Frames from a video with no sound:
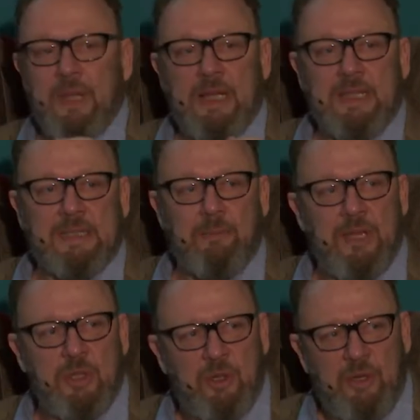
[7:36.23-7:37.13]
And as I
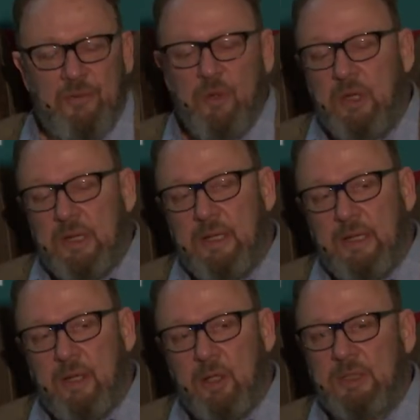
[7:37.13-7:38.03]
mentioned, if you
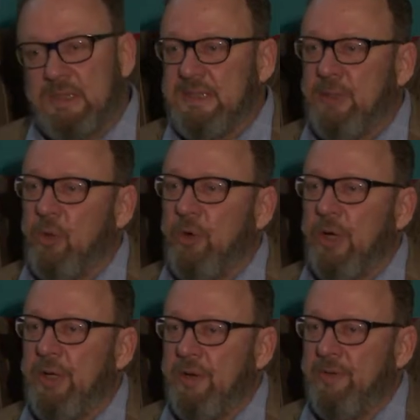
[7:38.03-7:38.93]
hold a steel
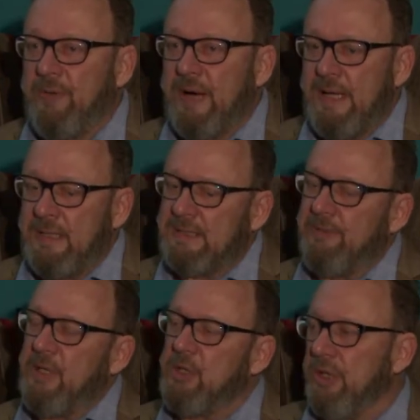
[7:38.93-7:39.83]
rod in a fire, it's
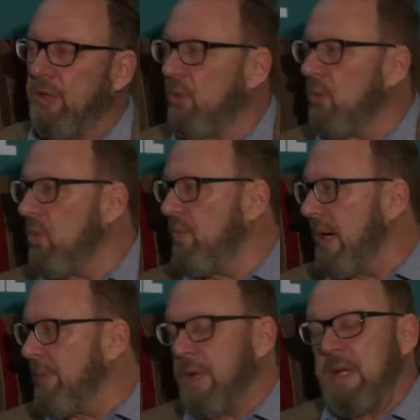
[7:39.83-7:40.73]
eventually going to warm
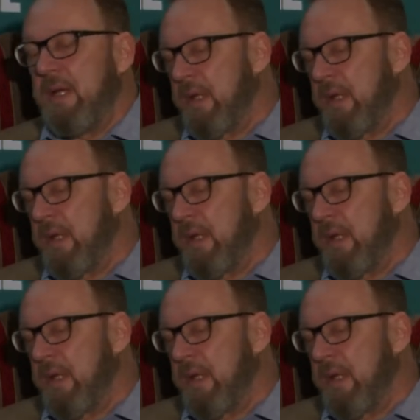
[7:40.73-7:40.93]
up.